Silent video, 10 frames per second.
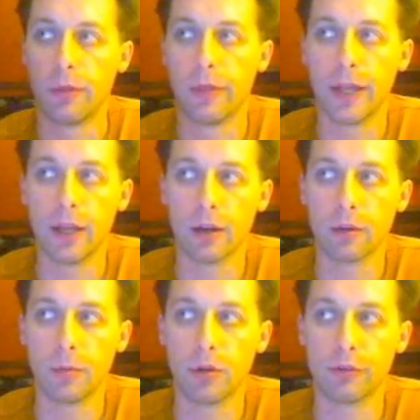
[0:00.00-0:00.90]
they
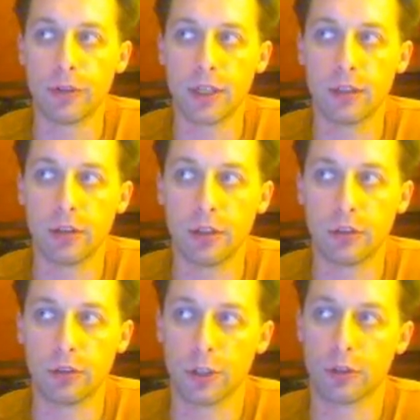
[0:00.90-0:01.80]
aren't motivated
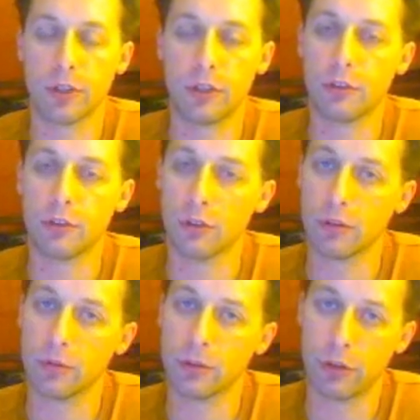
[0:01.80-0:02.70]
to increase
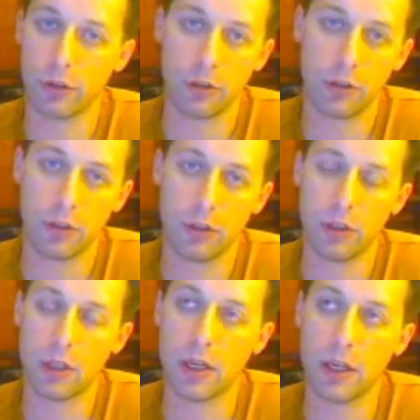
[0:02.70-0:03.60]
your return
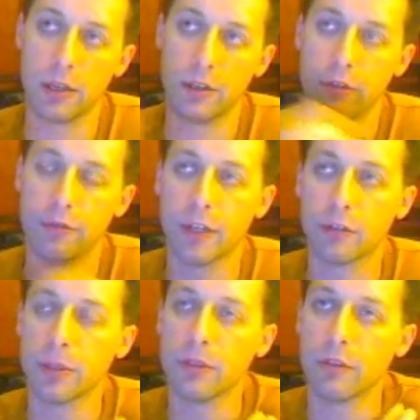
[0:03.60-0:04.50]
on your
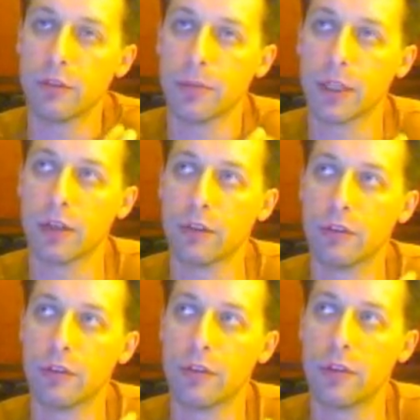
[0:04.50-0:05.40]
investment,
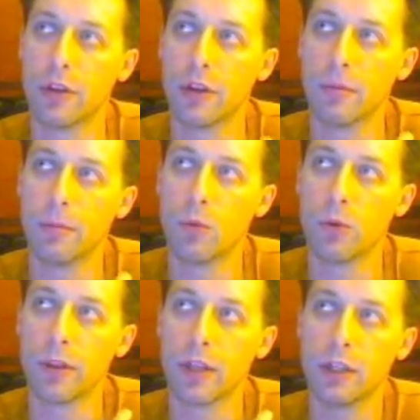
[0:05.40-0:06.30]
because the
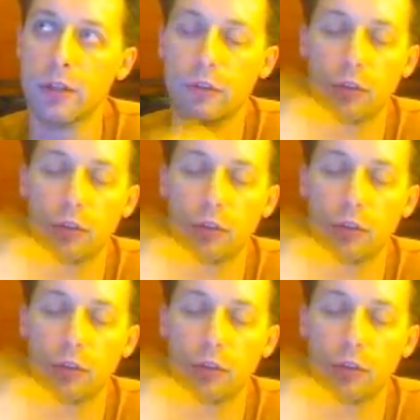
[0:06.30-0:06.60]
more that you